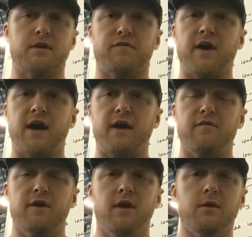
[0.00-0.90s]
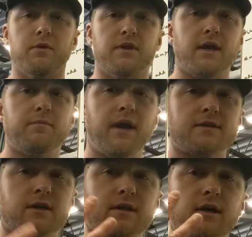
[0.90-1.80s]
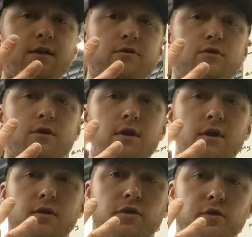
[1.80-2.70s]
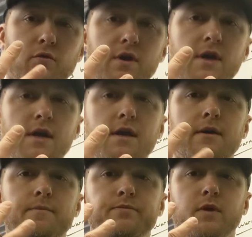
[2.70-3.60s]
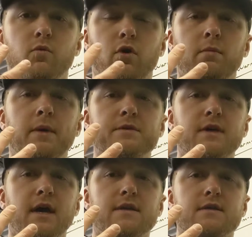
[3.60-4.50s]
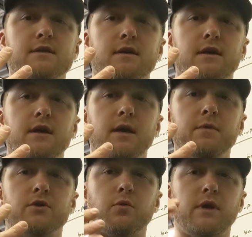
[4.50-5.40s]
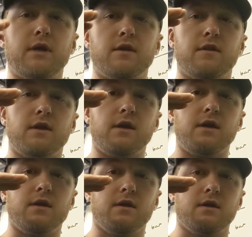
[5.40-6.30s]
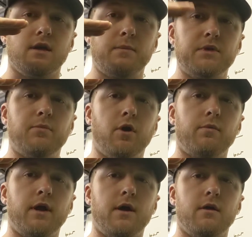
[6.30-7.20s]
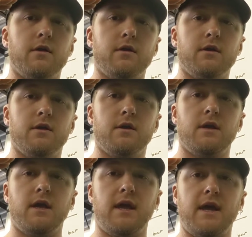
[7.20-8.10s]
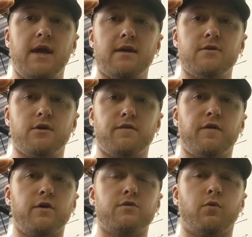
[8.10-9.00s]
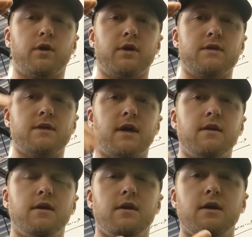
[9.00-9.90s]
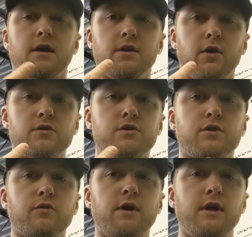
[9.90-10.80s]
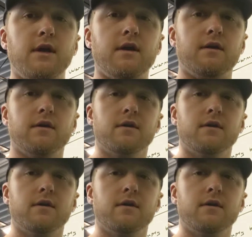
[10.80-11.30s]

set of 5. But then basically there's 3 warm-up sets in between the empty barbell and your first working set. And those 3, you